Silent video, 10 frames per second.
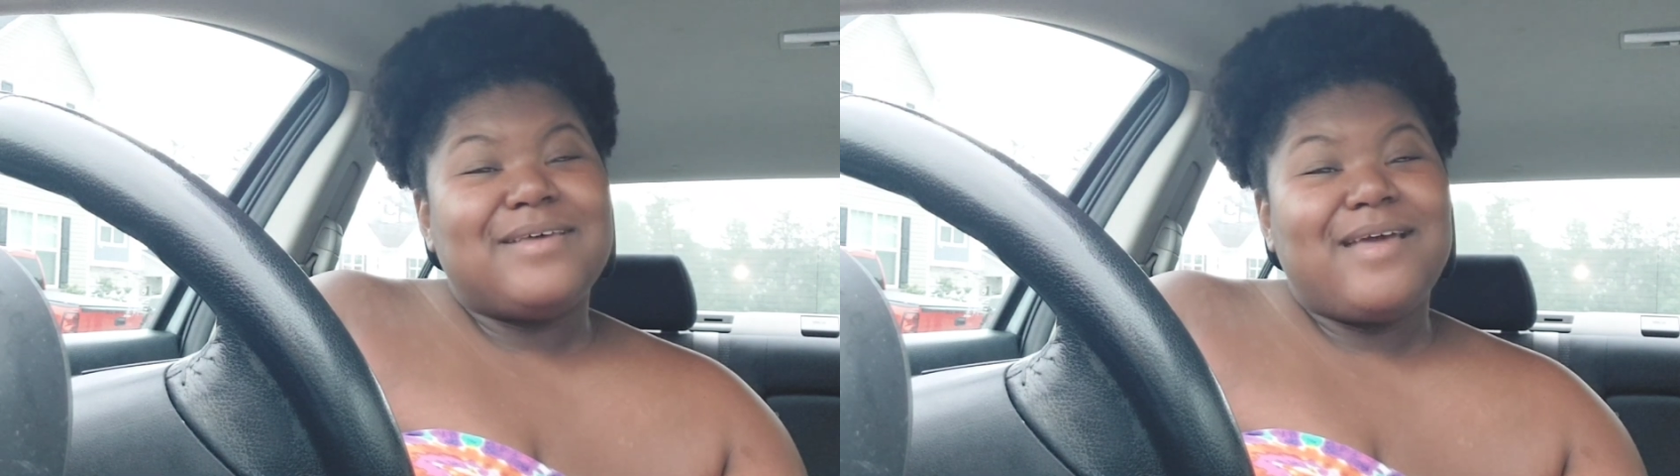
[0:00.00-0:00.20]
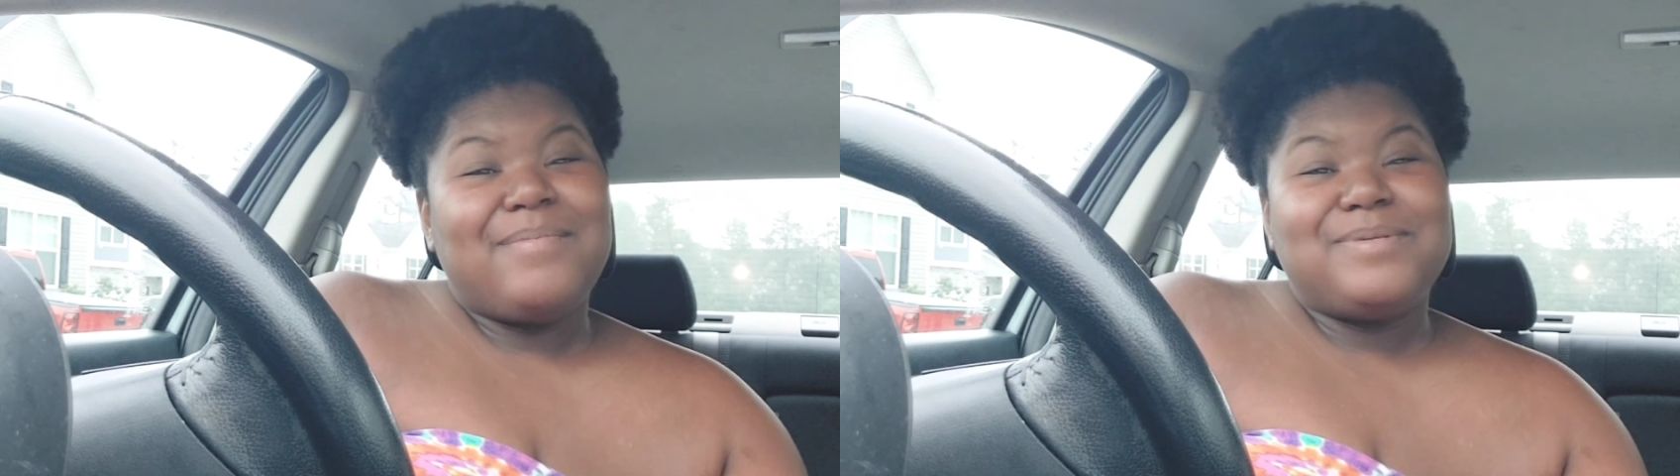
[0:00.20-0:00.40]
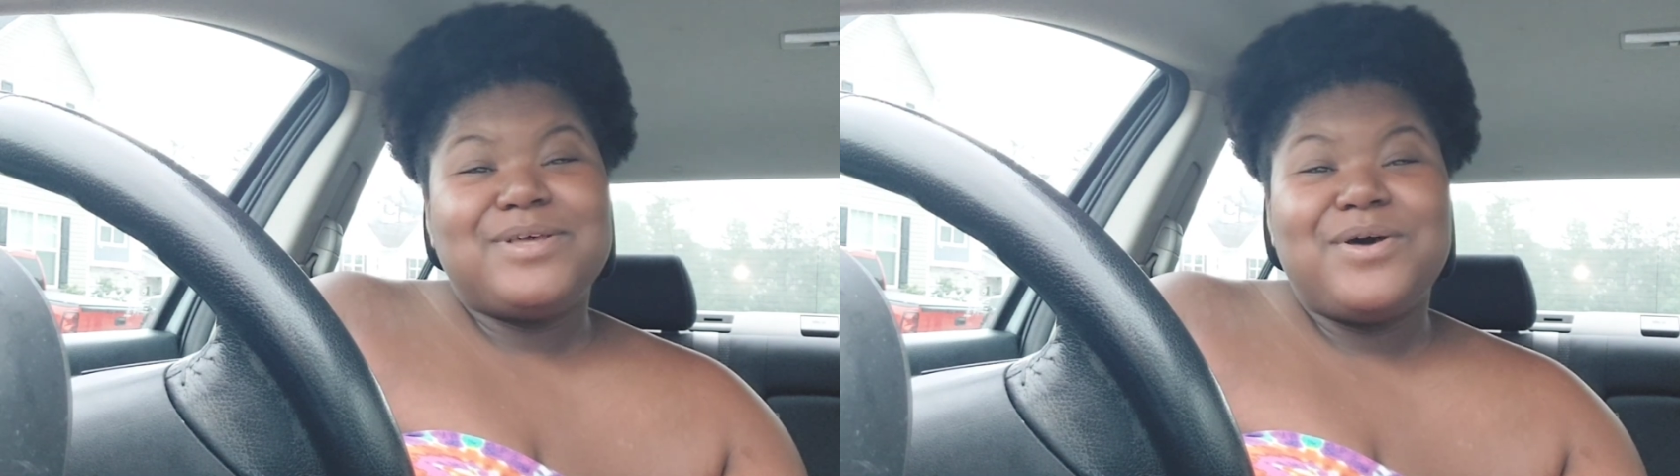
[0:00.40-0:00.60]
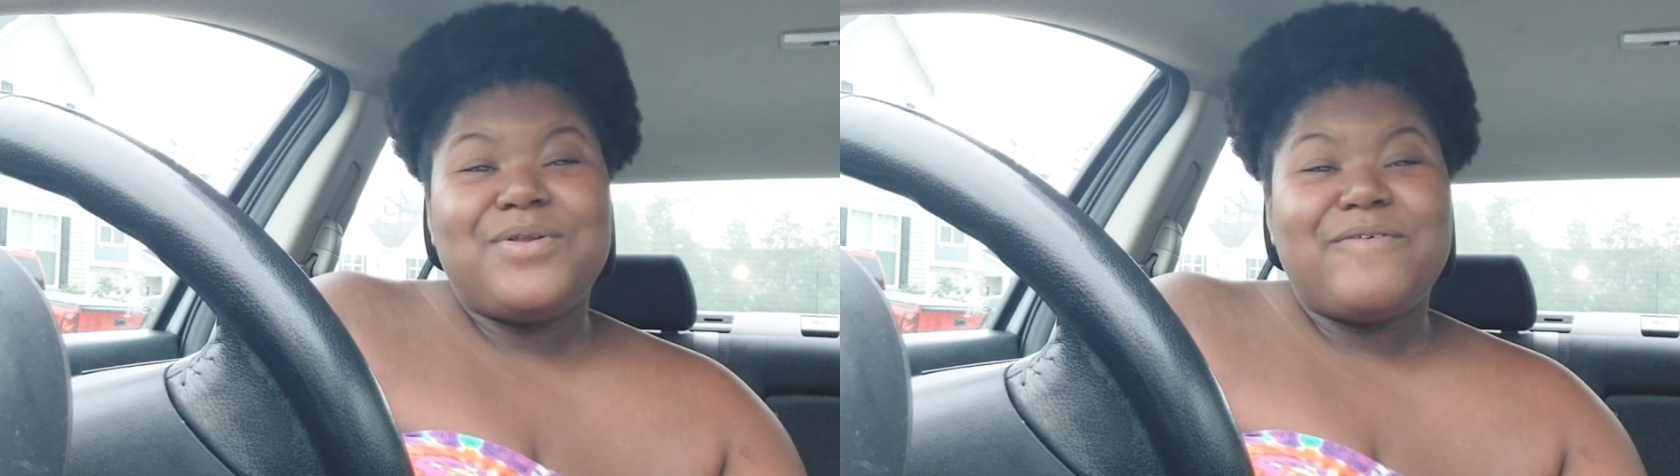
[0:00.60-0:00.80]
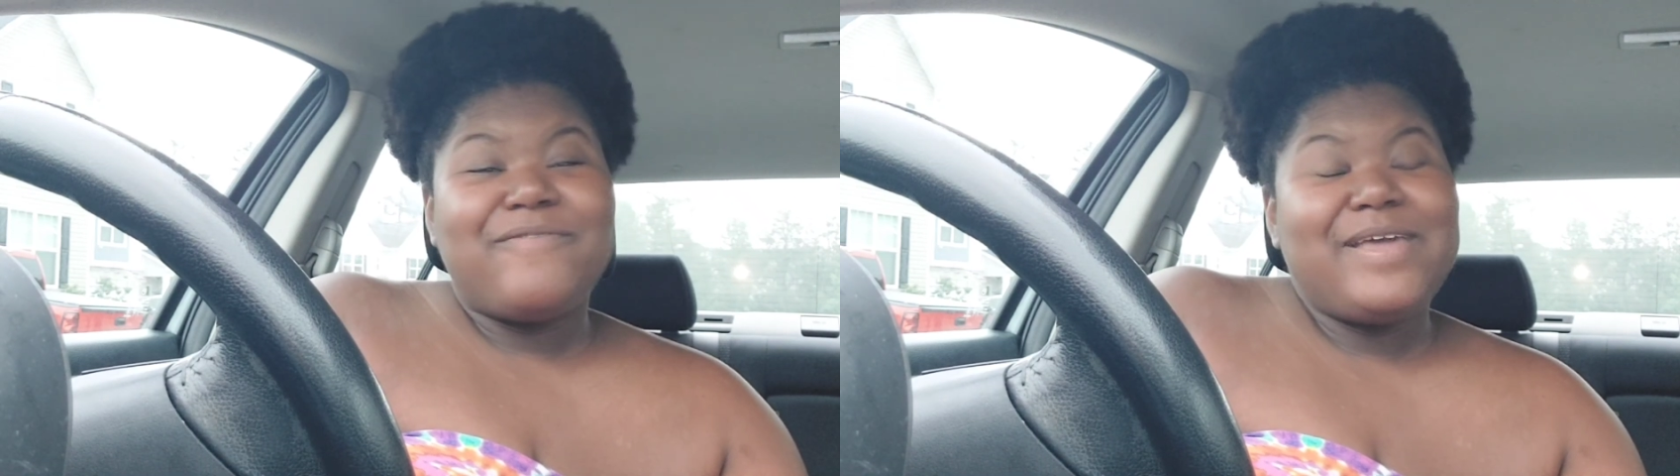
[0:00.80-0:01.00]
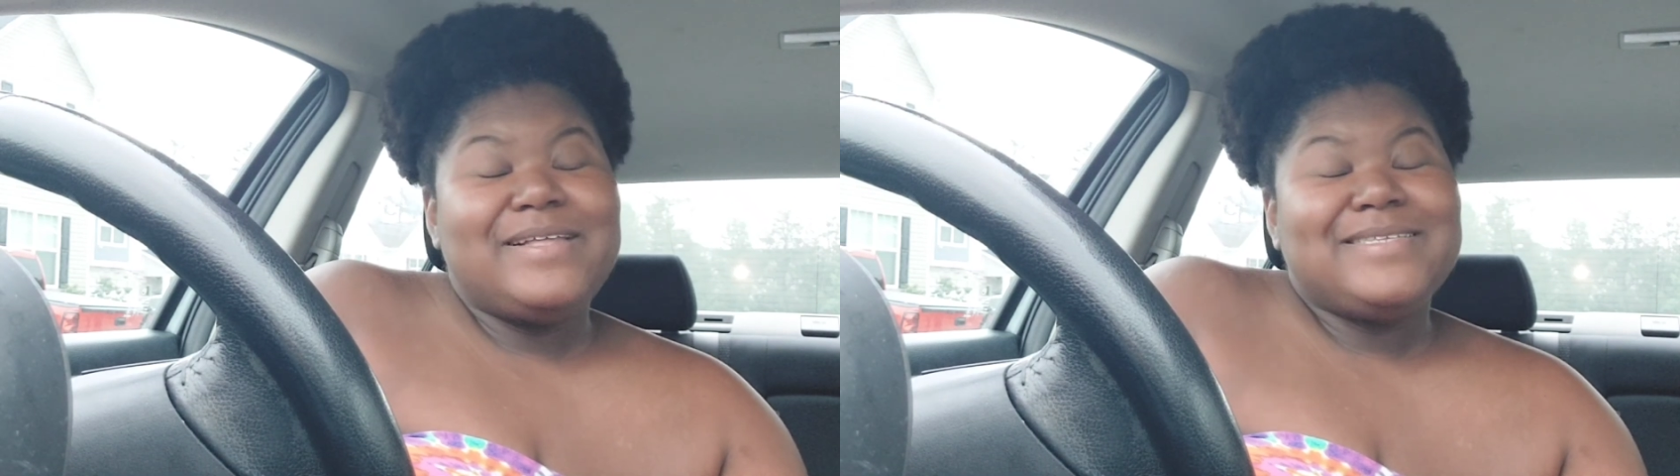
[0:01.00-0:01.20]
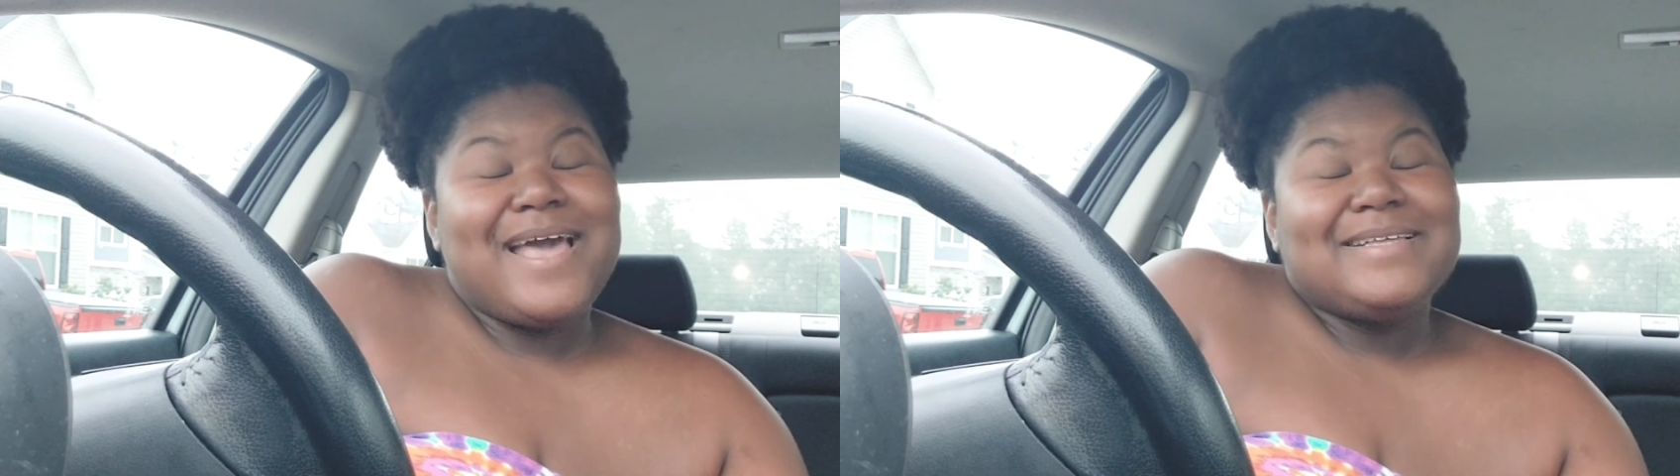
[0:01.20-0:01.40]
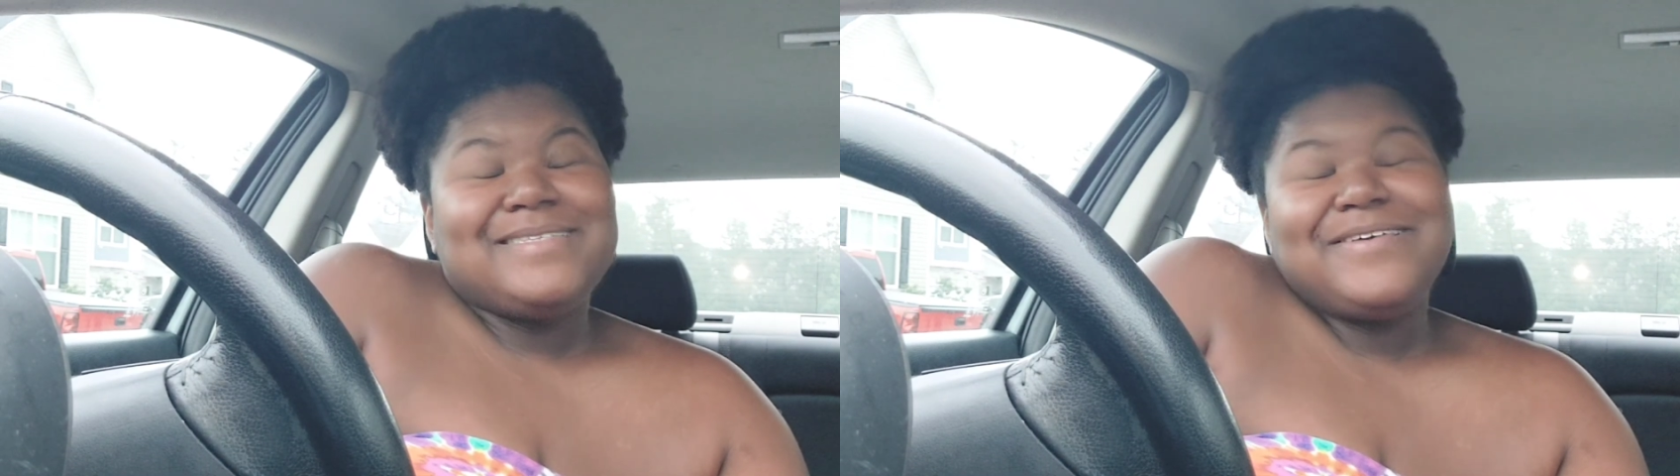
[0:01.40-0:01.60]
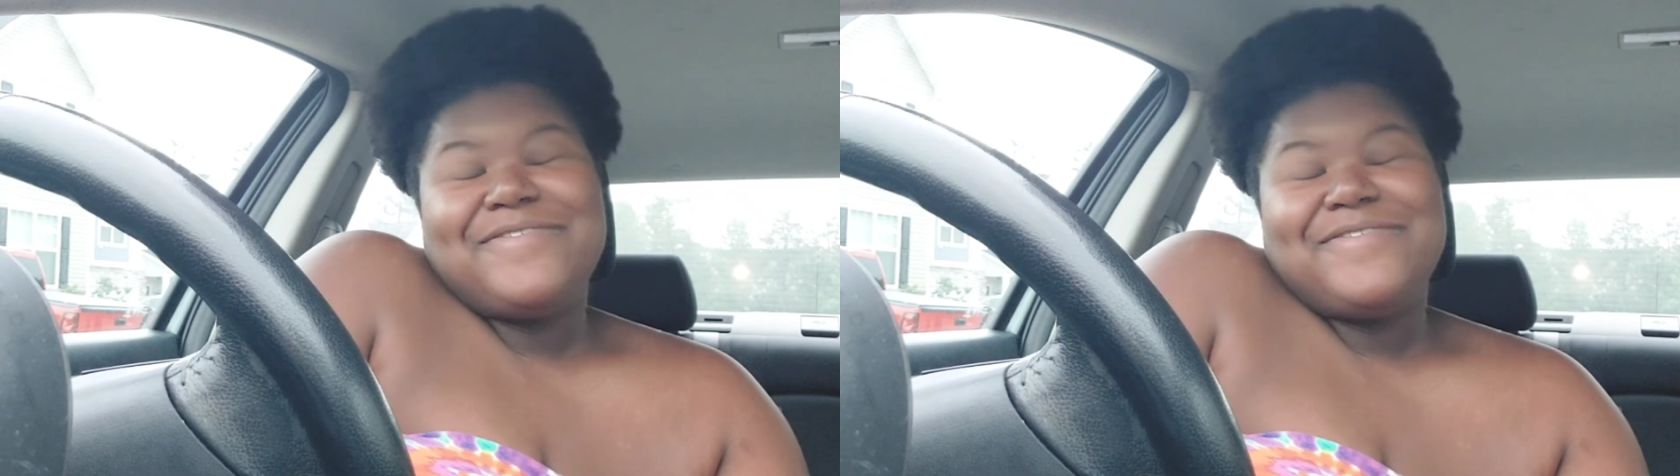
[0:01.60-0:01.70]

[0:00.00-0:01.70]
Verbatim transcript: episode of Fantastic